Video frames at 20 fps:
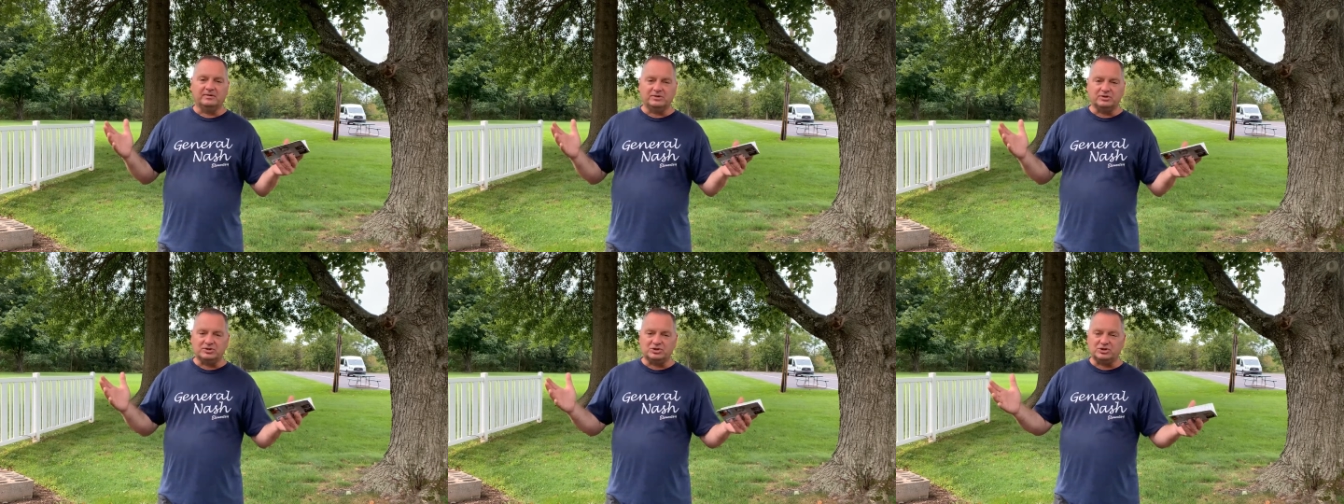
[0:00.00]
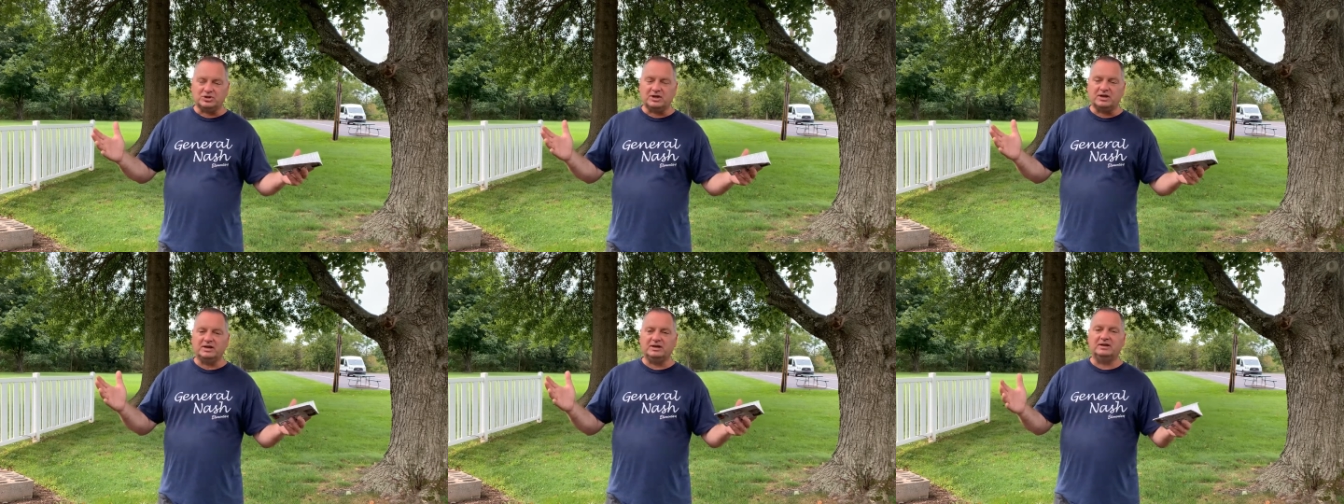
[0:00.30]

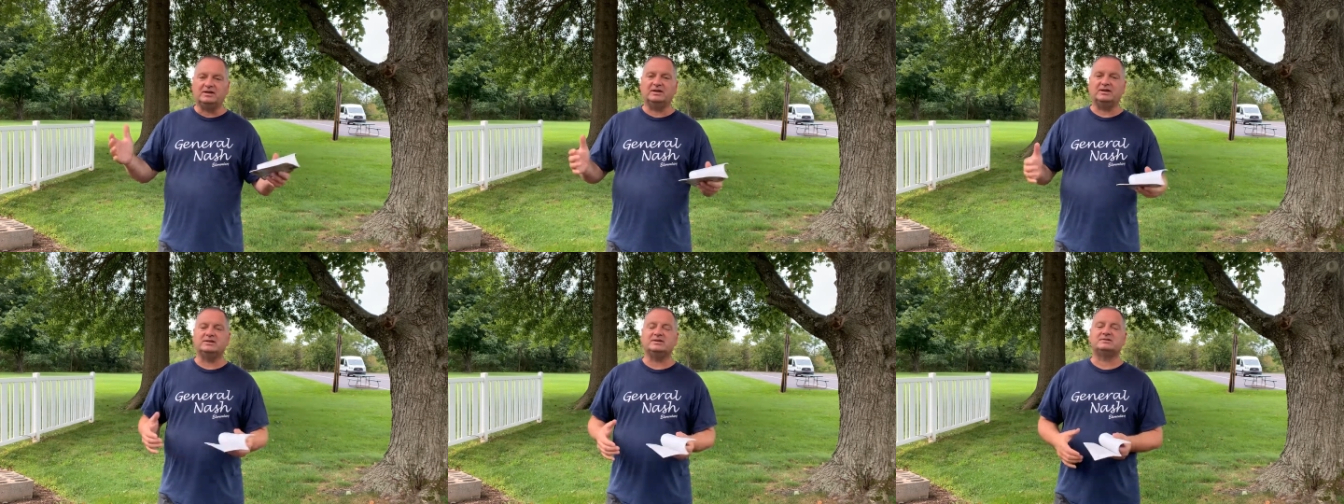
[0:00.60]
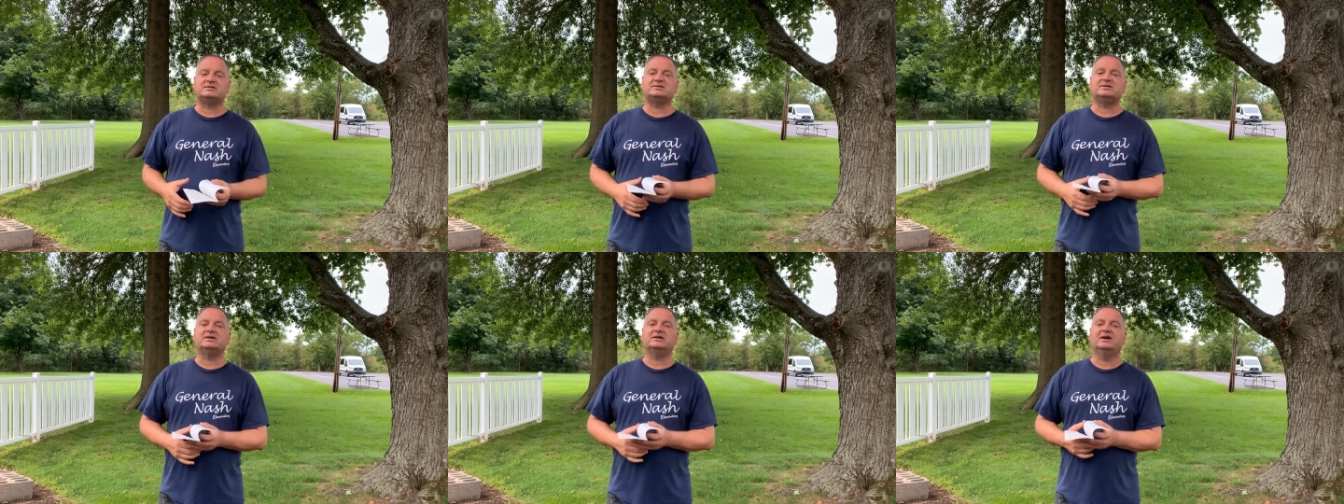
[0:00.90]
Jean
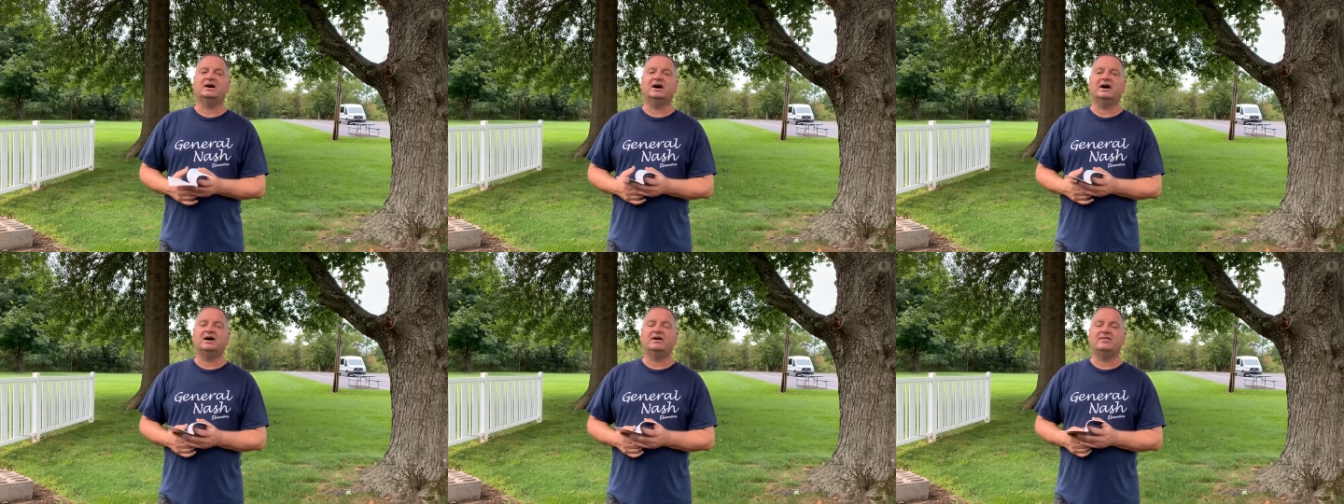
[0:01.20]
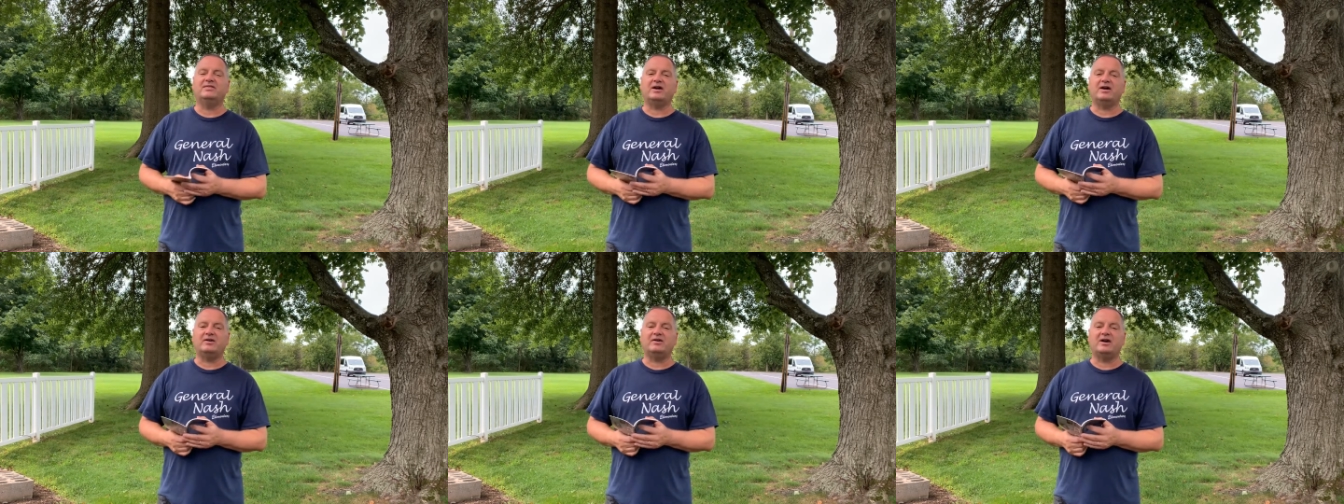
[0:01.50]
is uh,
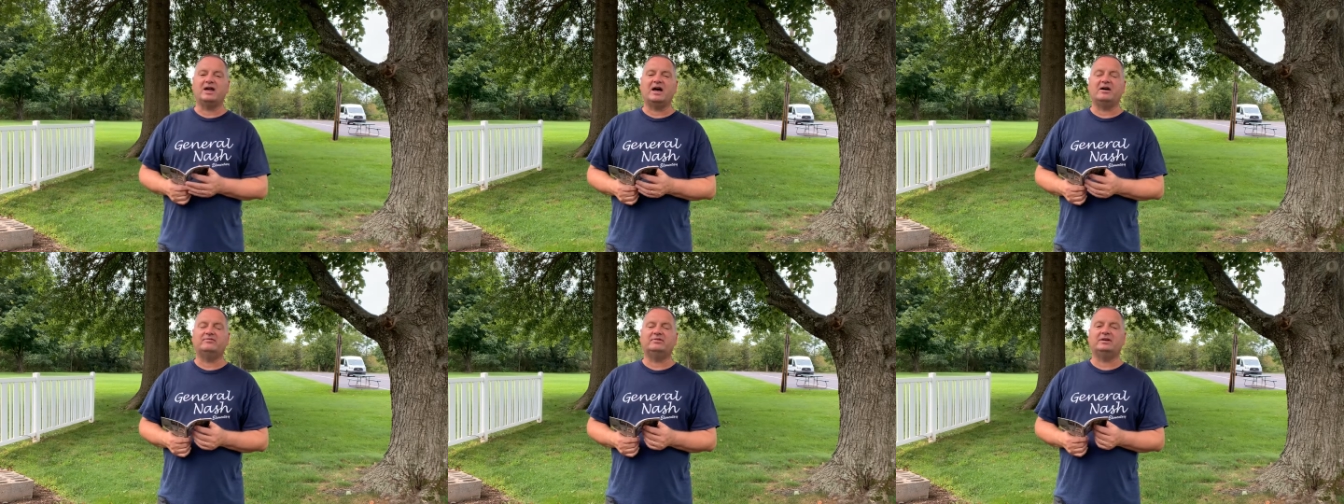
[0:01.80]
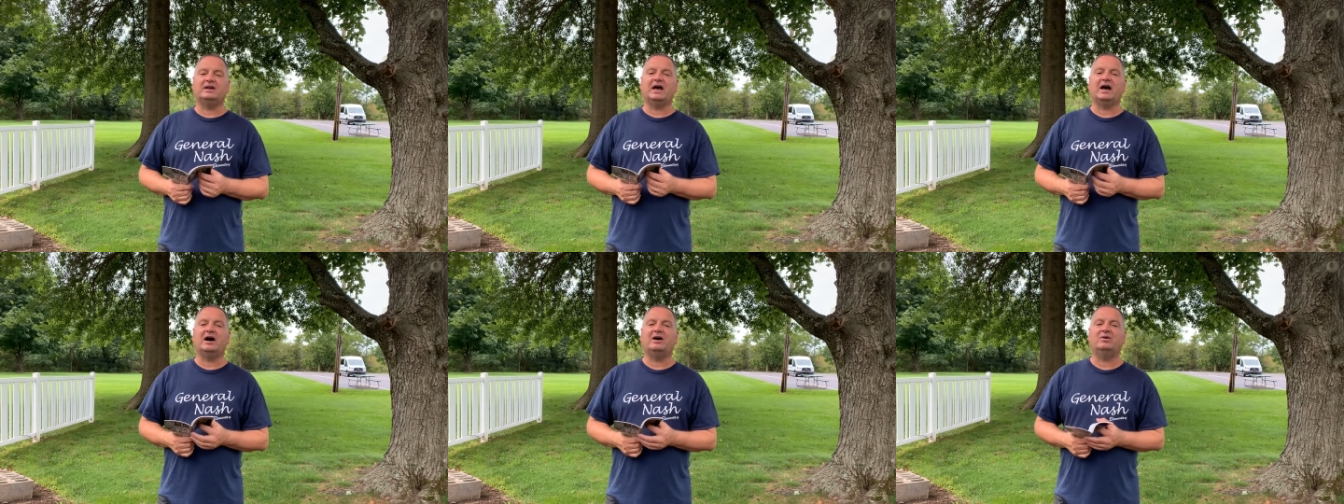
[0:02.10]
there in
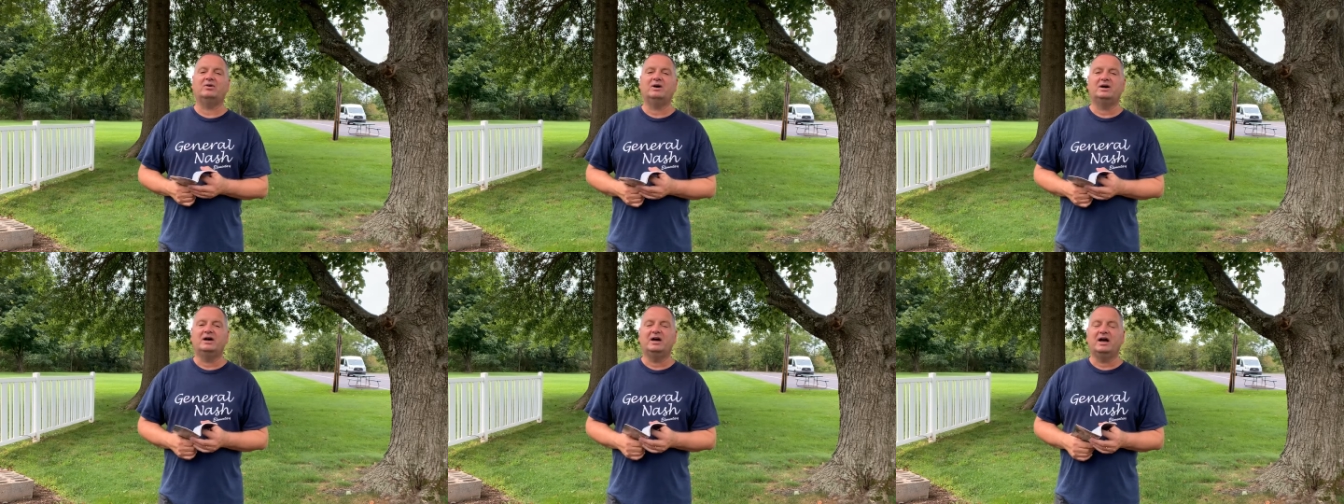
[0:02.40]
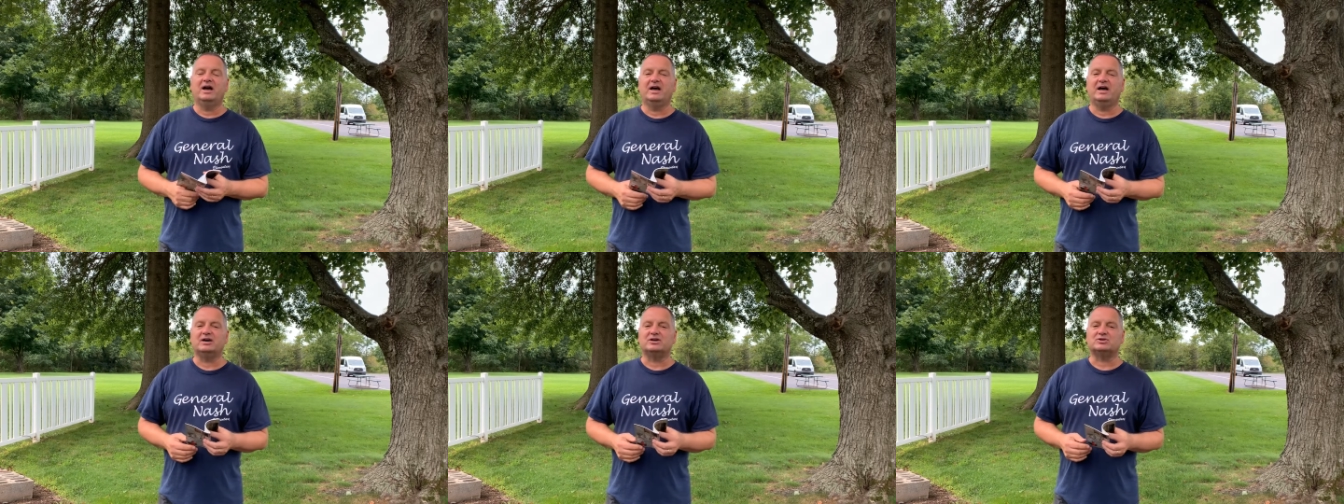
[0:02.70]
heaven now
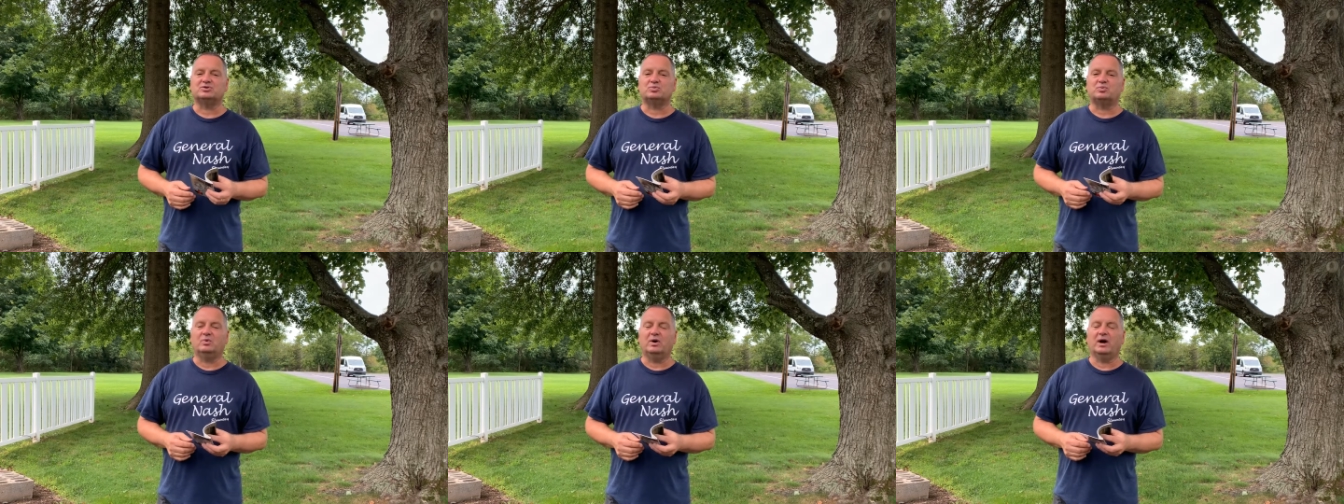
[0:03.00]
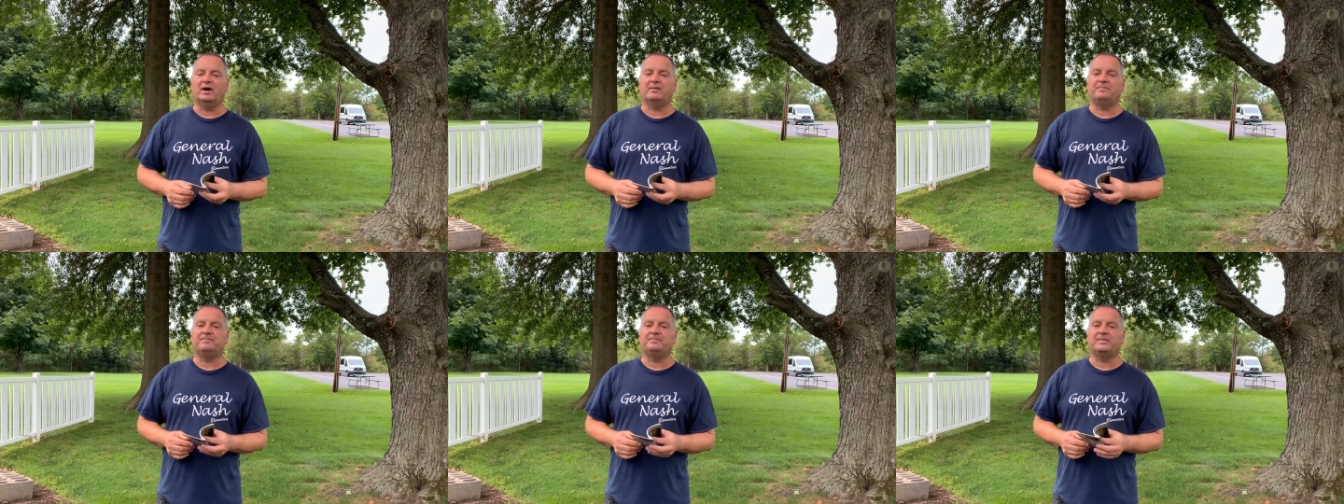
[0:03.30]
as
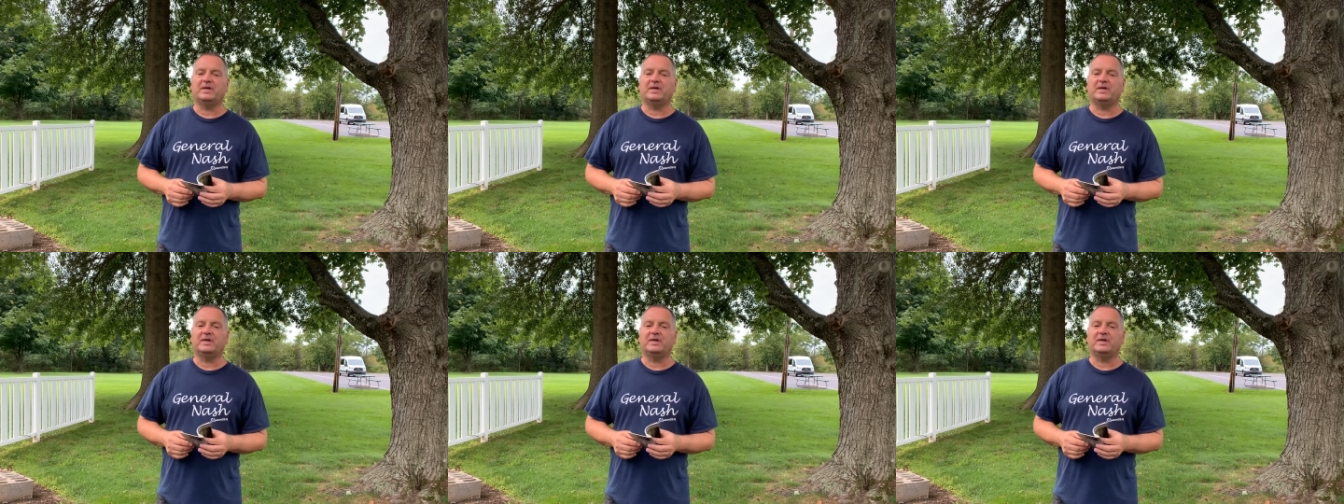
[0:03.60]
well.